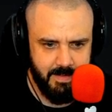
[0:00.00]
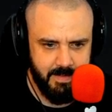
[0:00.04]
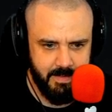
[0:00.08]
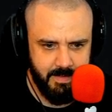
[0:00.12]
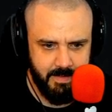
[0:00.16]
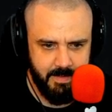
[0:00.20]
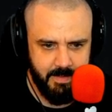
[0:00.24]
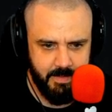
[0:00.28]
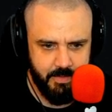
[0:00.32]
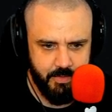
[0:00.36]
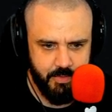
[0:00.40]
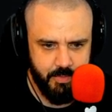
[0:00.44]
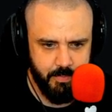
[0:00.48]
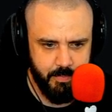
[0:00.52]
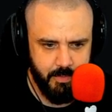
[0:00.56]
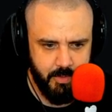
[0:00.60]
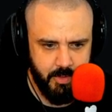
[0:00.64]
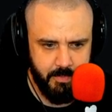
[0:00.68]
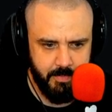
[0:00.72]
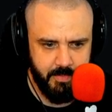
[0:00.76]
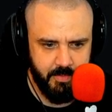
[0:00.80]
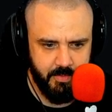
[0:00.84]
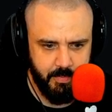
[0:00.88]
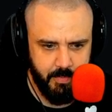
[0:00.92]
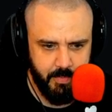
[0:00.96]
Yes, your mom
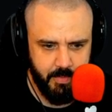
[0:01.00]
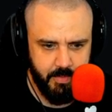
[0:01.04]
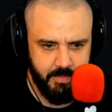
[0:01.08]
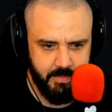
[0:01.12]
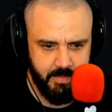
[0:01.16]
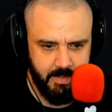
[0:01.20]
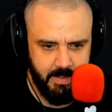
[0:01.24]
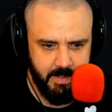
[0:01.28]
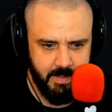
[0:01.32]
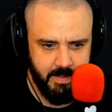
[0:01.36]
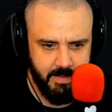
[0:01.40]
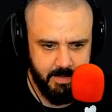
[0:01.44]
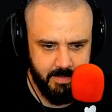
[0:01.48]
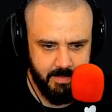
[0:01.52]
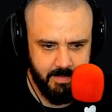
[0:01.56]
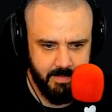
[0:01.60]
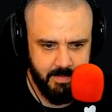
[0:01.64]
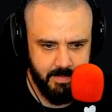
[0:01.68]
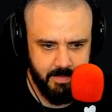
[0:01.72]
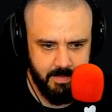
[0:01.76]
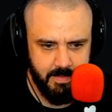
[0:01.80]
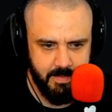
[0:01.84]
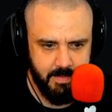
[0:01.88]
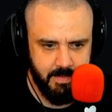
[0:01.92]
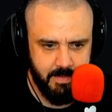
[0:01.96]
is pussy.
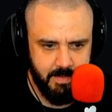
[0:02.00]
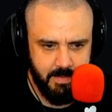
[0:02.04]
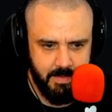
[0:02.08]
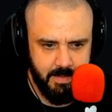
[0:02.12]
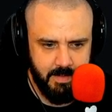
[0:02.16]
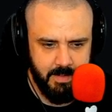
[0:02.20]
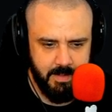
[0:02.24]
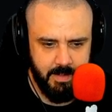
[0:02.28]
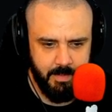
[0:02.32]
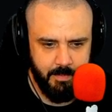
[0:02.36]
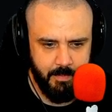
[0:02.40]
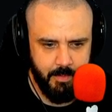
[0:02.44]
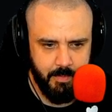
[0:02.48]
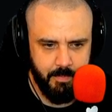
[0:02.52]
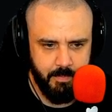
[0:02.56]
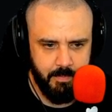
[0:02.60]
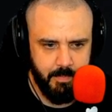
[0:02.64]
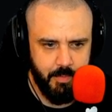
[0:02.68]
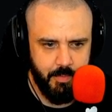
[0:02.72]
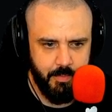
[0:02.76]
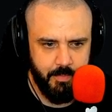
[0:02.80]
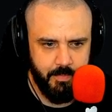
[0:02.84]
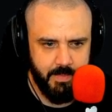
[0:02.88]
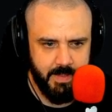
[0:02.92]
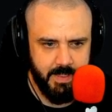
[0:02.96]
I'm gonna
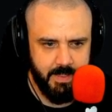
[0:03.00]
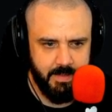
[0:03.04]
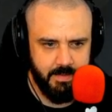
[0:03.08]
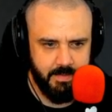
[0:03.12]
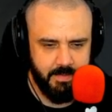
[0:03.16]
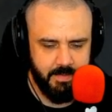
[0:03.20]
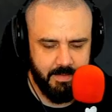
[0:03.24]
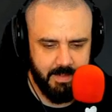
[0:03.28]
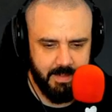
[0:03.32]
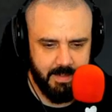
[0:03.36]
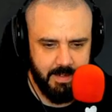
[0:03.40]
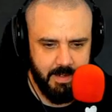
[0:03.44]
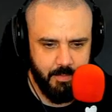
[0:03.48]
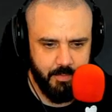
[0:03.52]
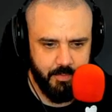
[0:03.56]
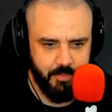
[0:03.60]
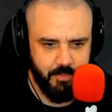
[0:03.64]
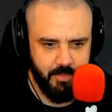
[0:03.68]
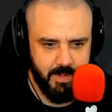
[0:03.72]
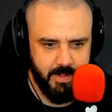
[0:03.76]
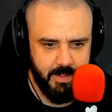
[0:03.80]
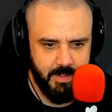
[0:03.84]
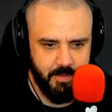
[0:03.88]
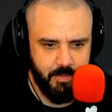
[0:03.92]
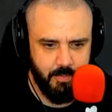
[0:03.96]
move this like I was
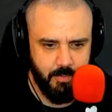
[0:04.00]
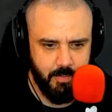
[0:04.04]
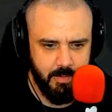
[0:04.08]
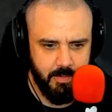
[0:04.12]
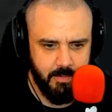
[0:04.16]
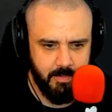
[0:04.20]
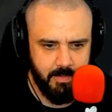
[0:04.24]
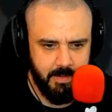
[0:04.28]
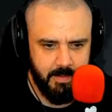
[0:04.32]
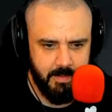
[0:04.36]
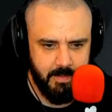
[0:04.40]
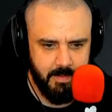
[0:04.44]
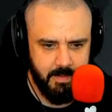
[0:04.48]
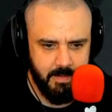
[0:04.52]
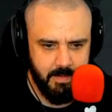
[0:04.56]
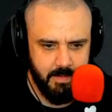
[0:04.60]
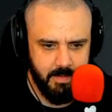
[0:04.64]
trying to do earlier.